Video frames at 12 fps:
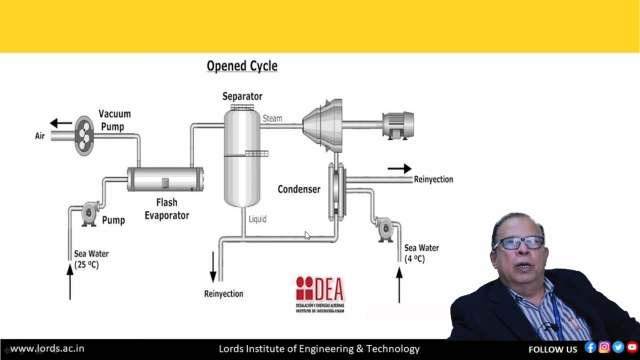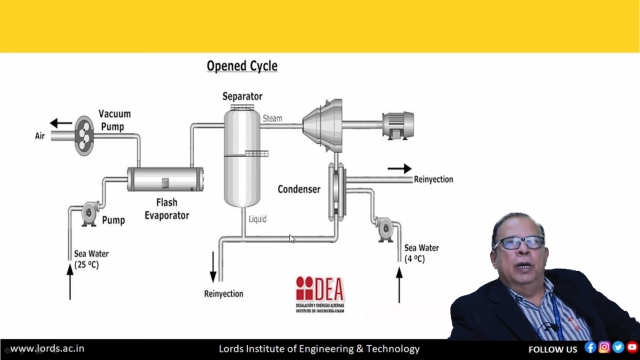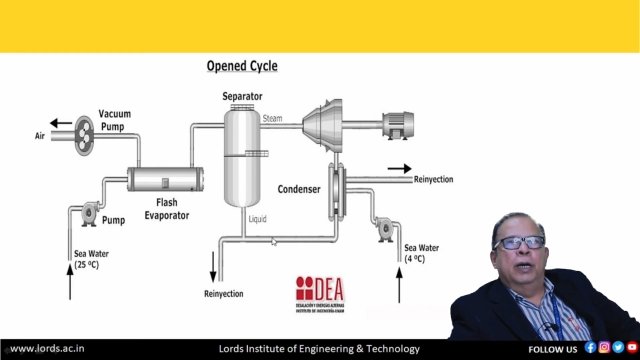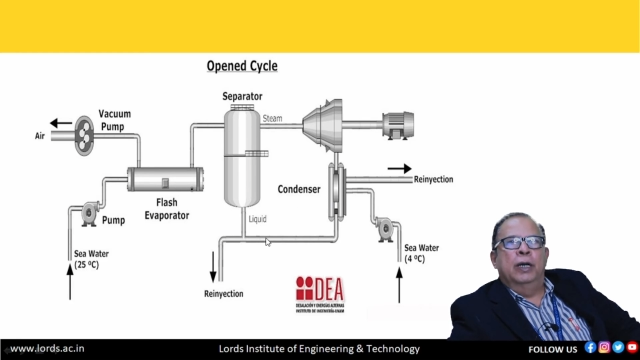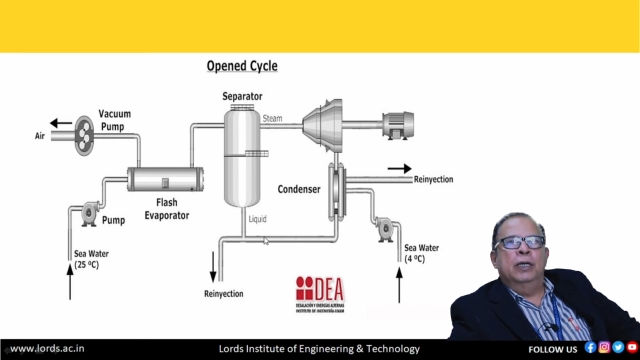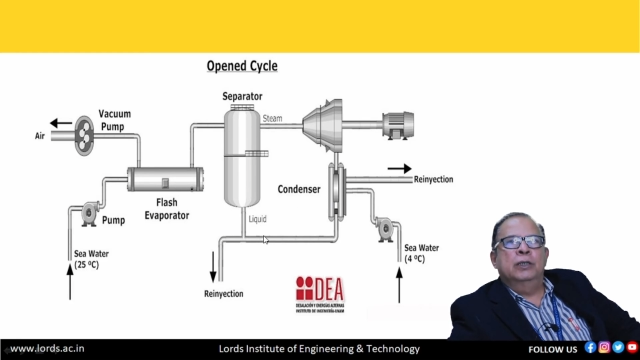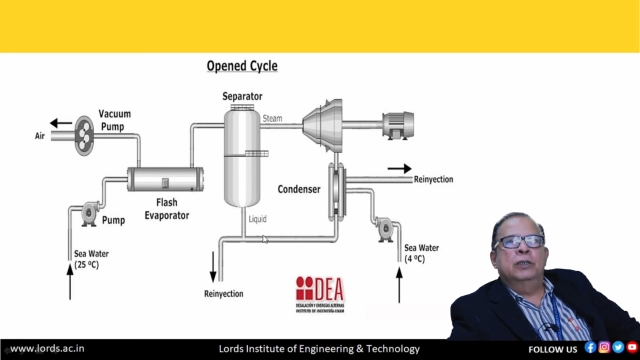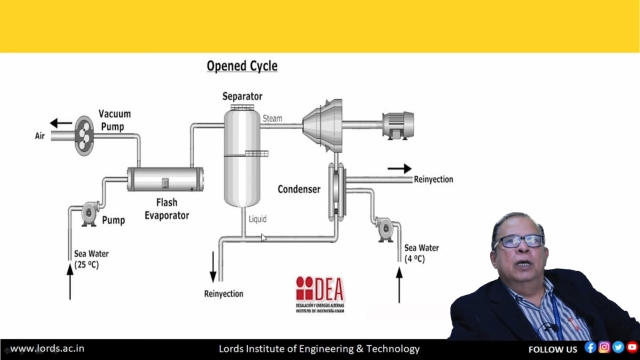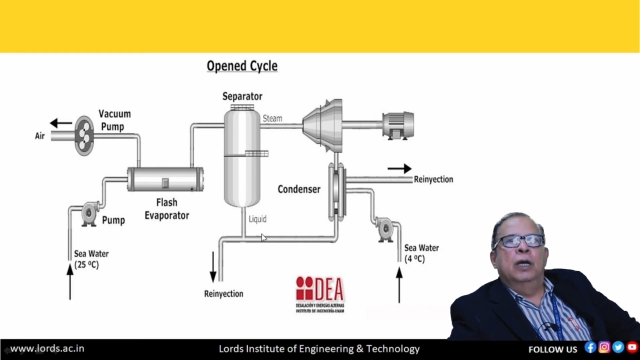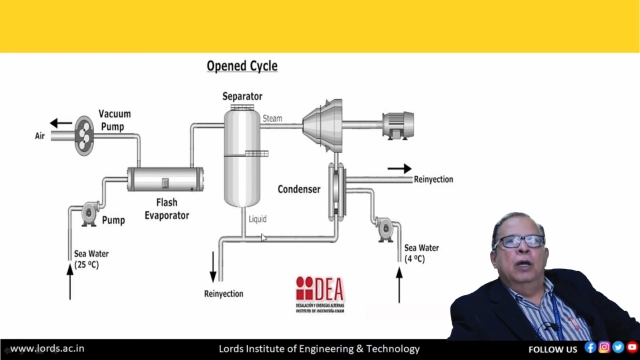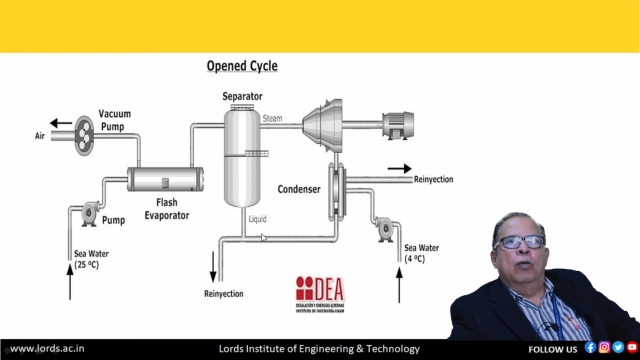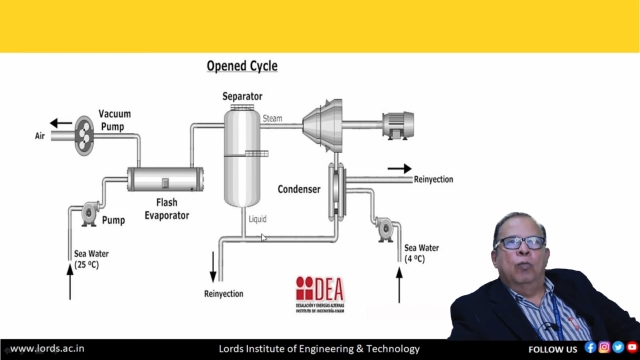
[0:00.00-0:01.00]
It is
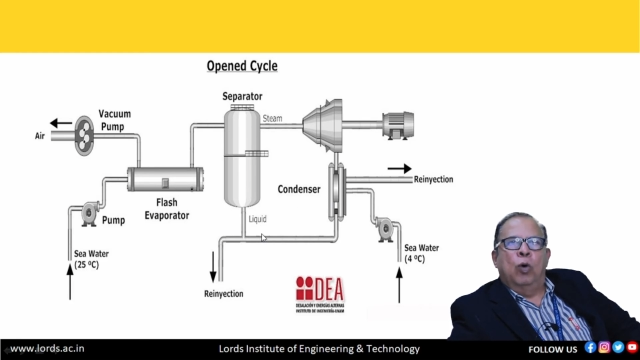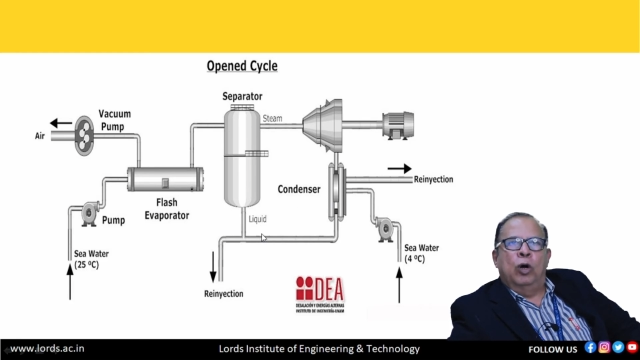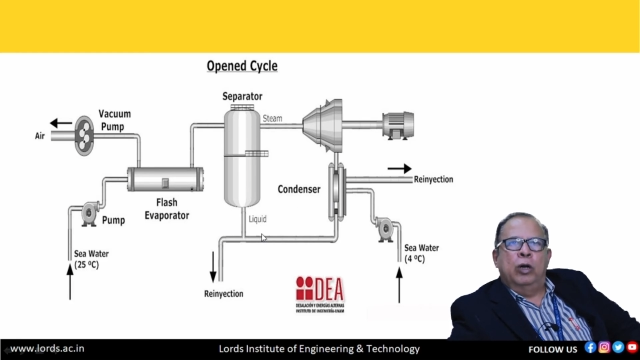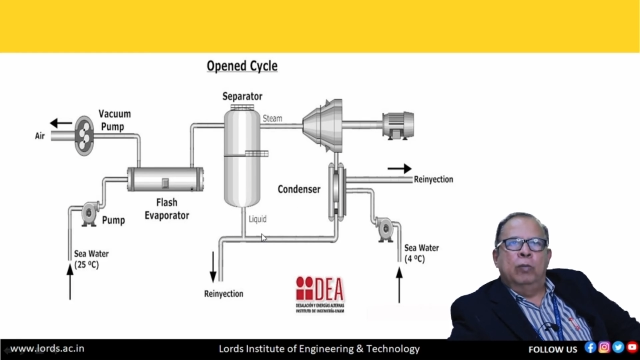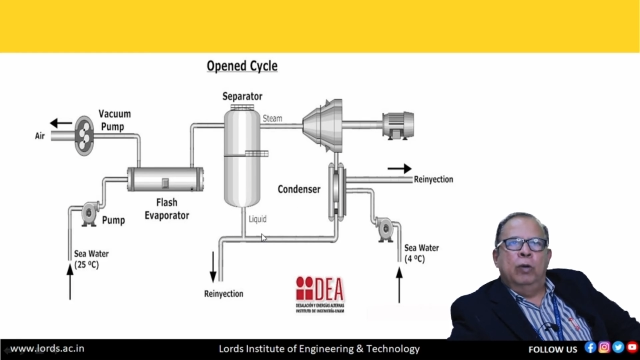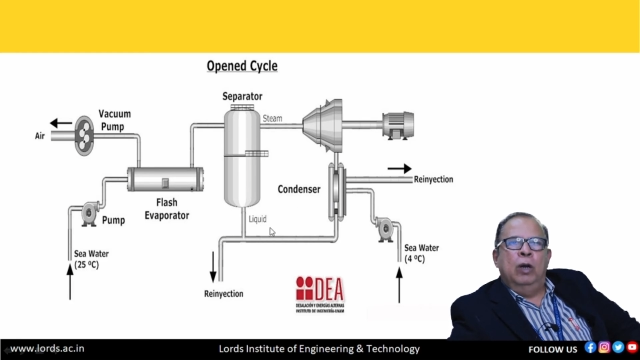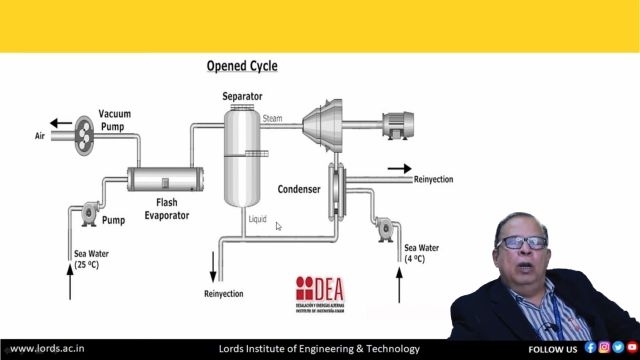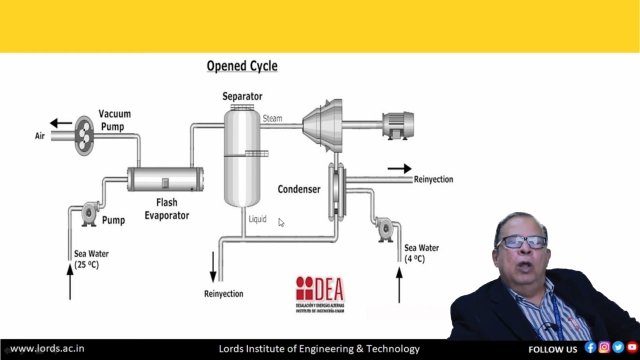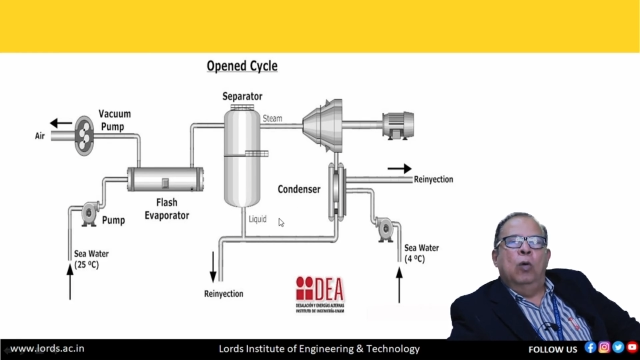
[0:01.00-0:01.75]
potable